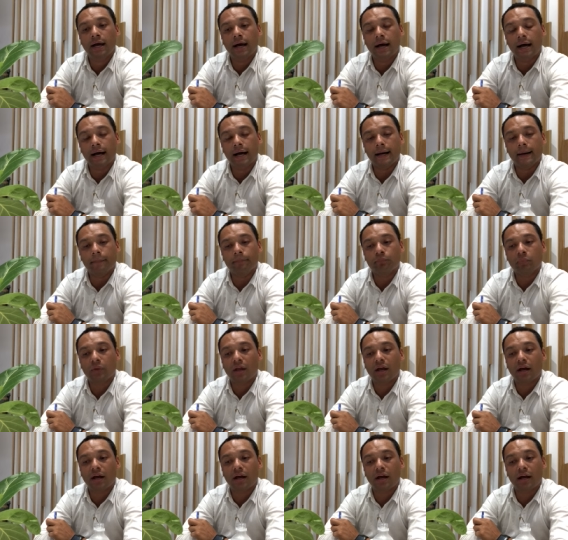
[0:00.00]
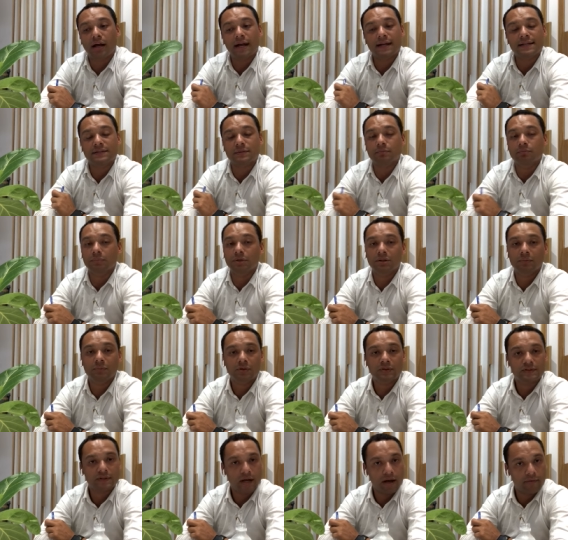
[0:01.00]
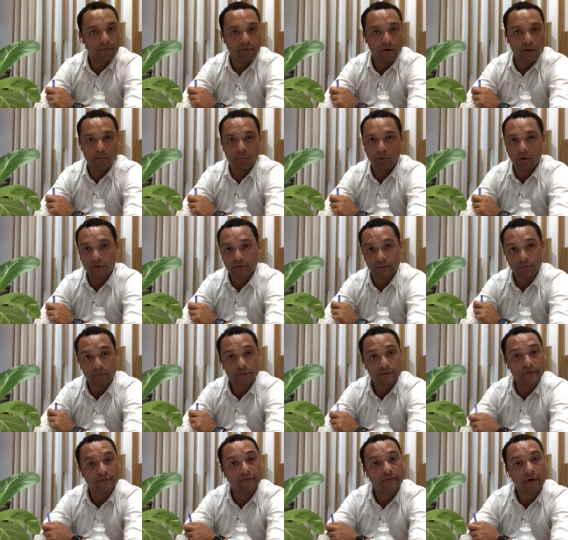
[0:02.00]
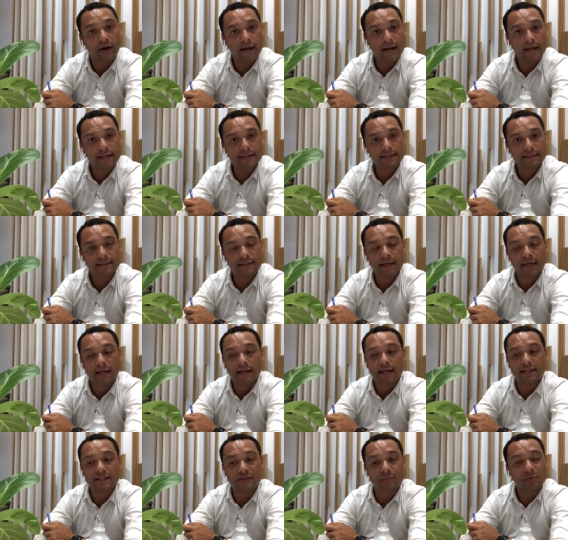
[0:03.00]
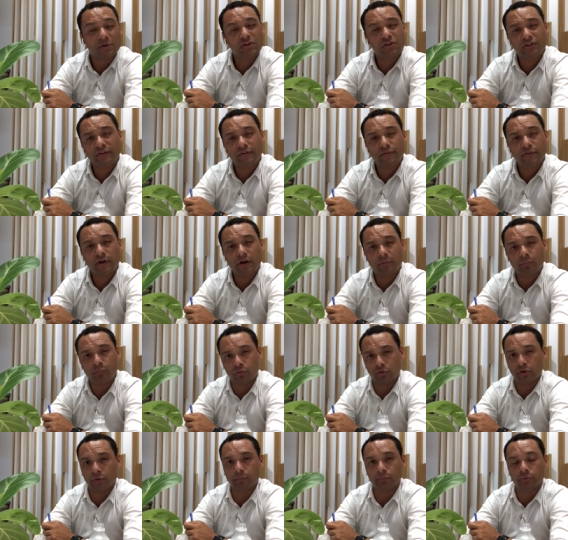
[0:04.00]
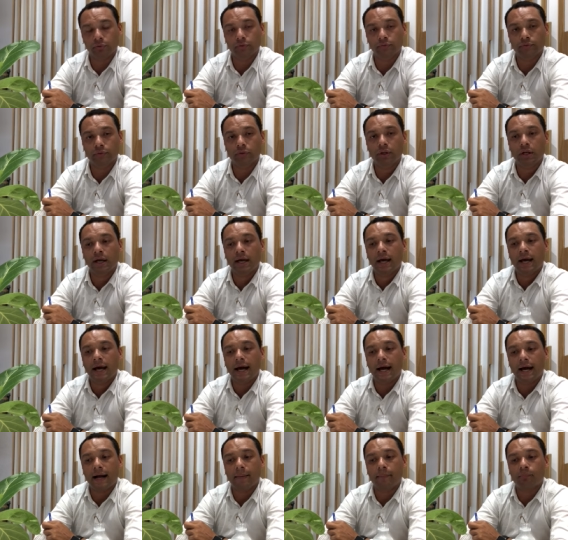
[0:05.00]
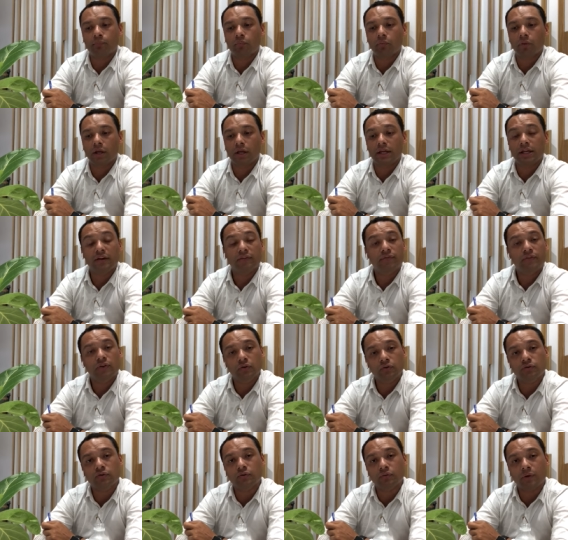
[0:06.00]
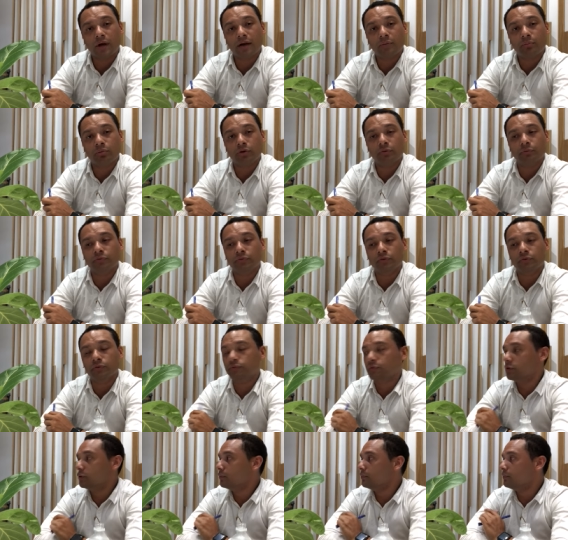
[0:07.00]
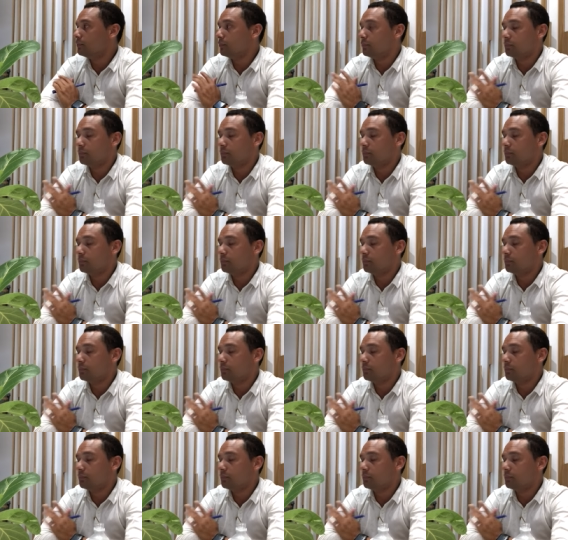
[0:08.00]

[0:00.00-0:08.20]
um, as minimal time frame possible to finance, especially if you have pre-approval. Um, if you do have pre-approval,